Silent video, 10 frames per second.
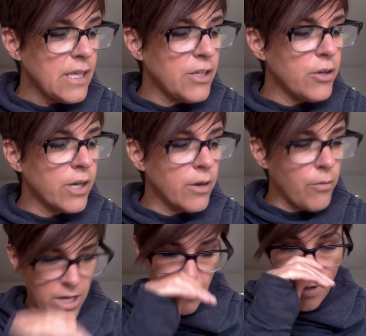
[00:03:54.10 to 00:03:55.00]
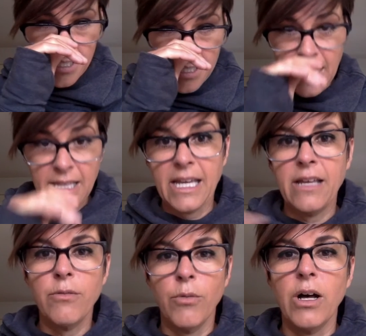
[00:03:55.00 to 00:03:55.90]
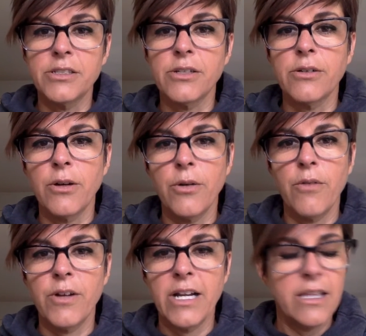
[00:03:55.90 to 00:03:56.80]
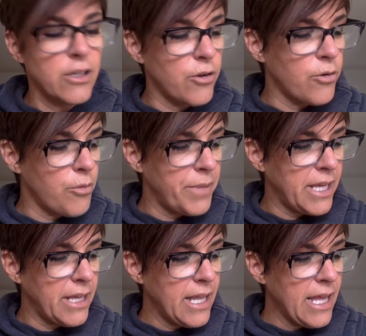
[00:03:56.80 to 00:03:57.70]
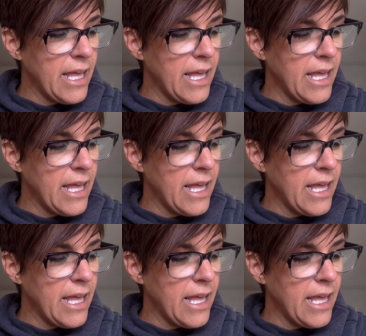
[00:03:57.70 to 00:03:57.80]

You're going to want to watch that link. We'll also go over it in the Google Meet.